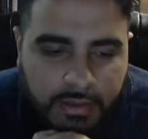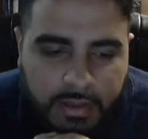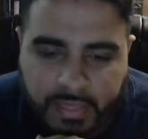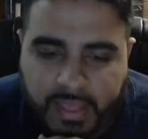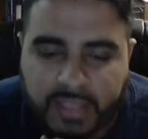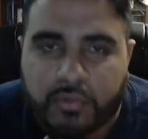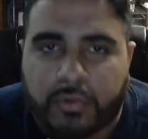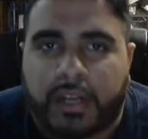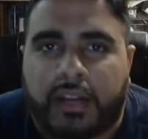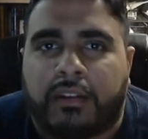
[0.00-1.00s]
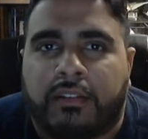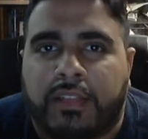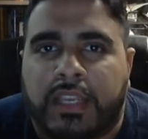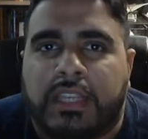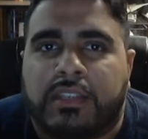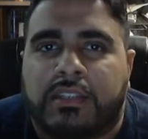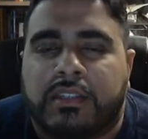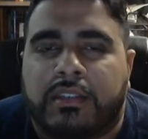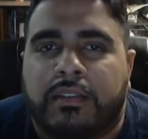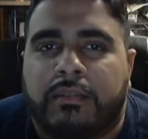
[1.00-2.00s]
And that's where these
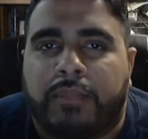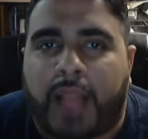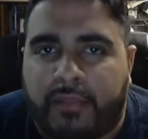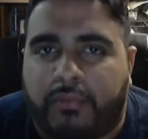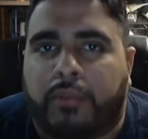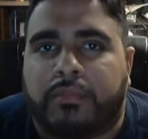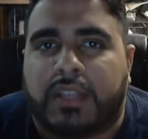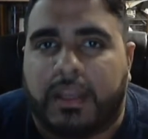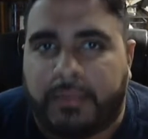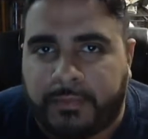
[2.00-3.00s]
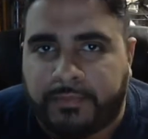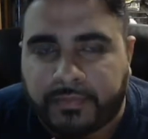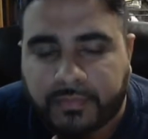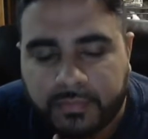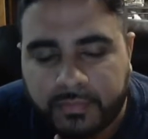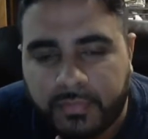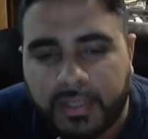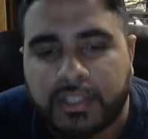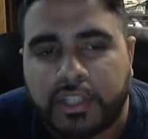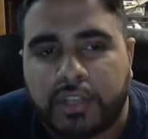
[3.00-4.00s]
platforms come in.
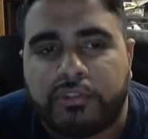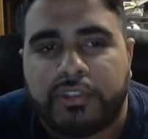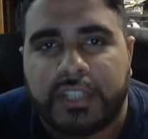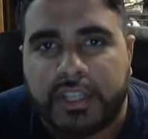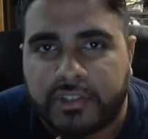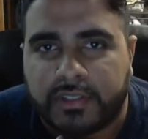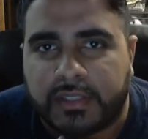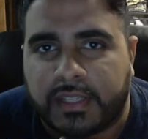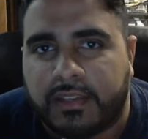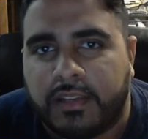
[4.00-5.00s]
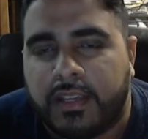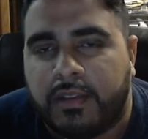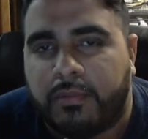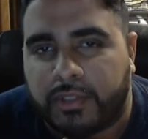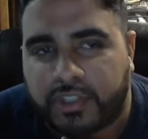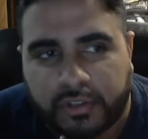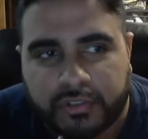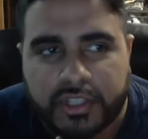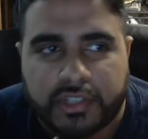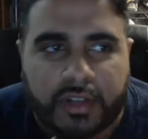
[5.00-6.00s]
So traditionally, what
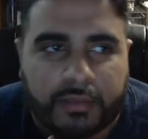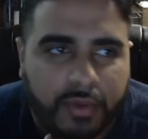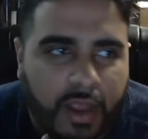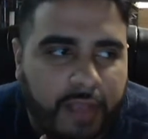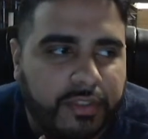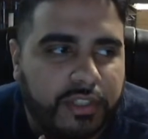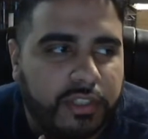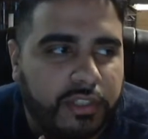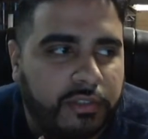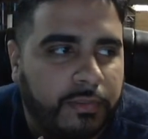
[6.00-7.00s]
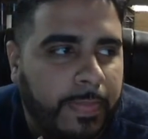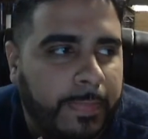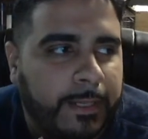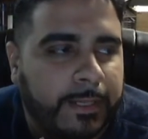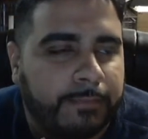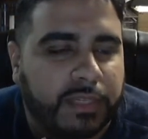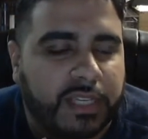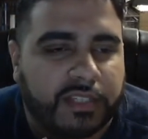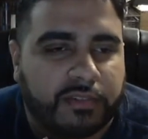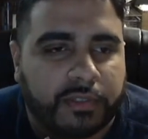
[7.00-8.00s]
churches or nonprofits do,
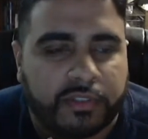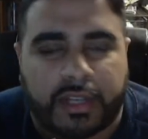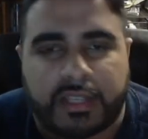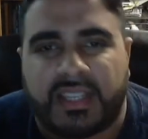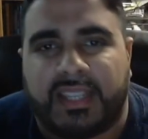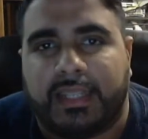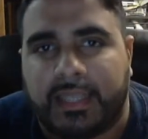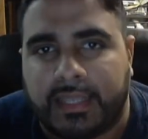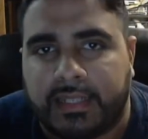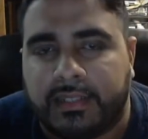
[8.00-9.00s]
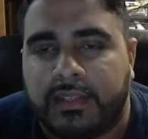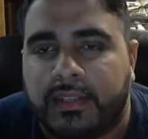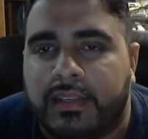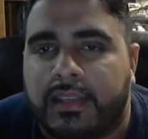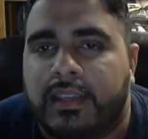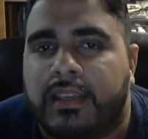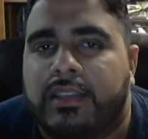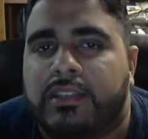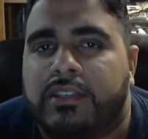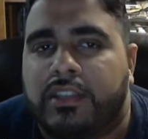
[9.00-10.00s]
because they want to try to stay lean,
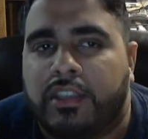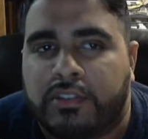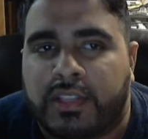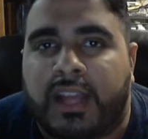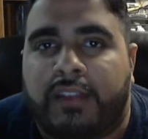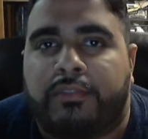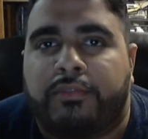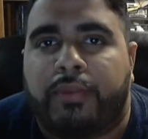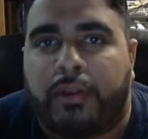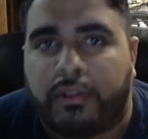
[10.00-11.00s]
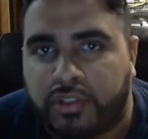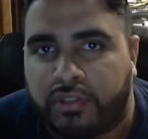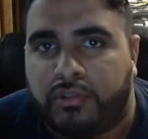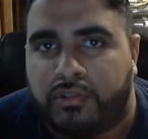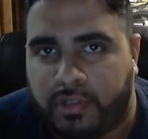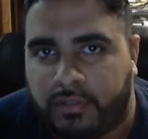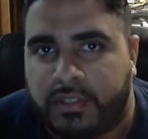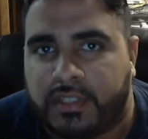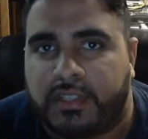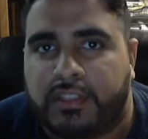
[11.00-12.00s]
is use a lot of personal
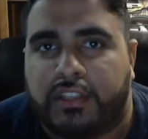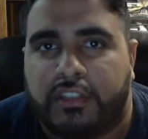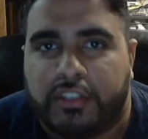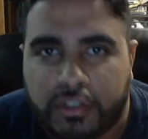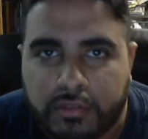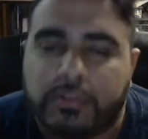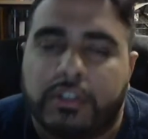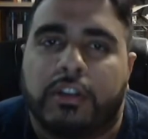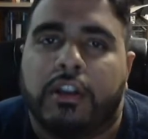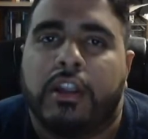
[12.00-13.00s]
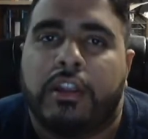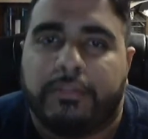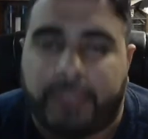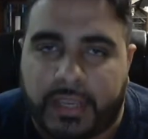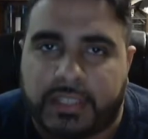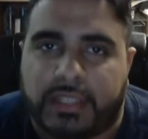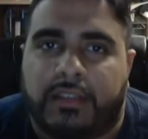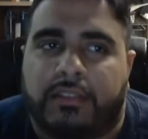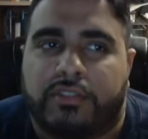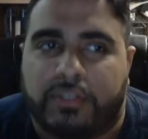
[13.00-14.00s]
services,
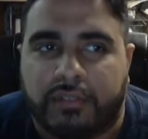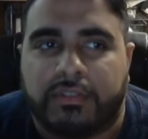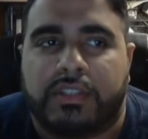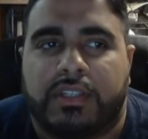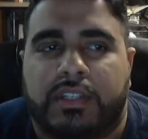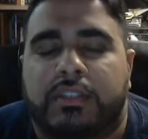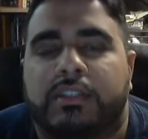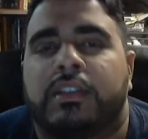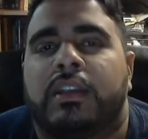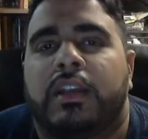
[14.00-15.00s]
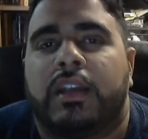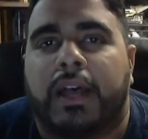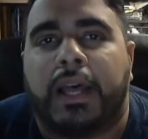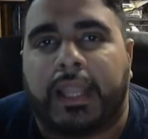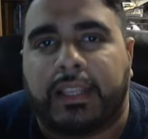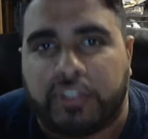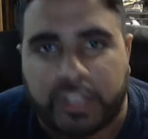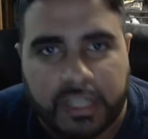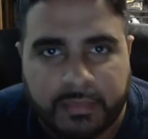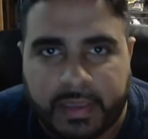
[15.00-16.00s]
consumer-facing services like
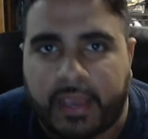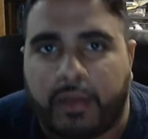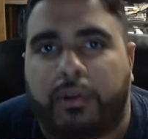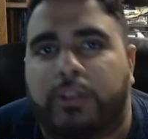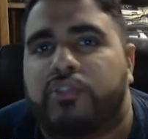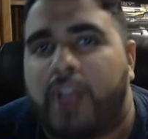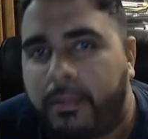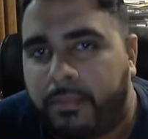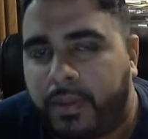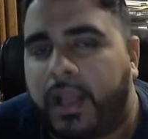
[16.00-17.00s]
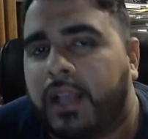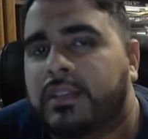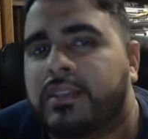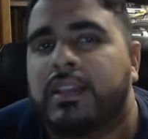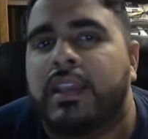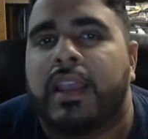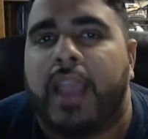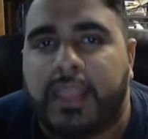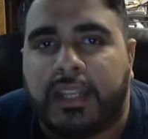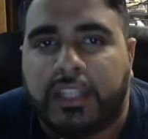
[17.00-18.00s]
Gmail or Dropbox,
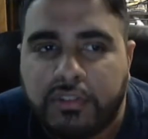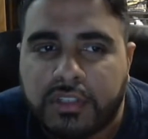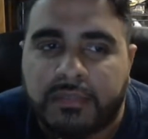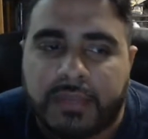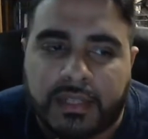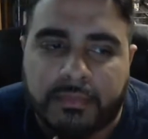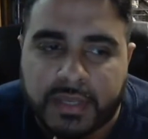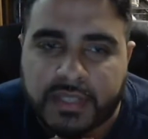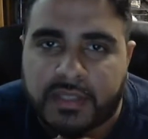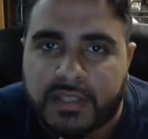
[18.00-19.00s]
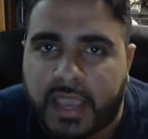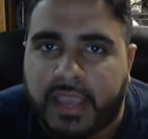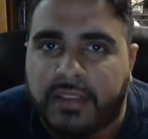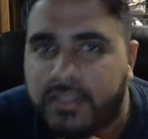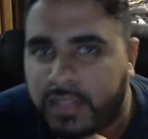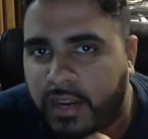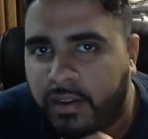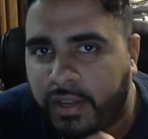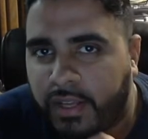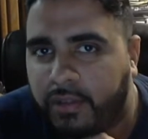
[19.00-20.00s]
and then use them in a business case
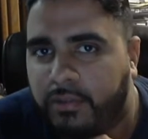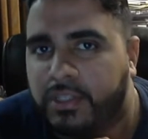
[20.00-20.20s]
scenario.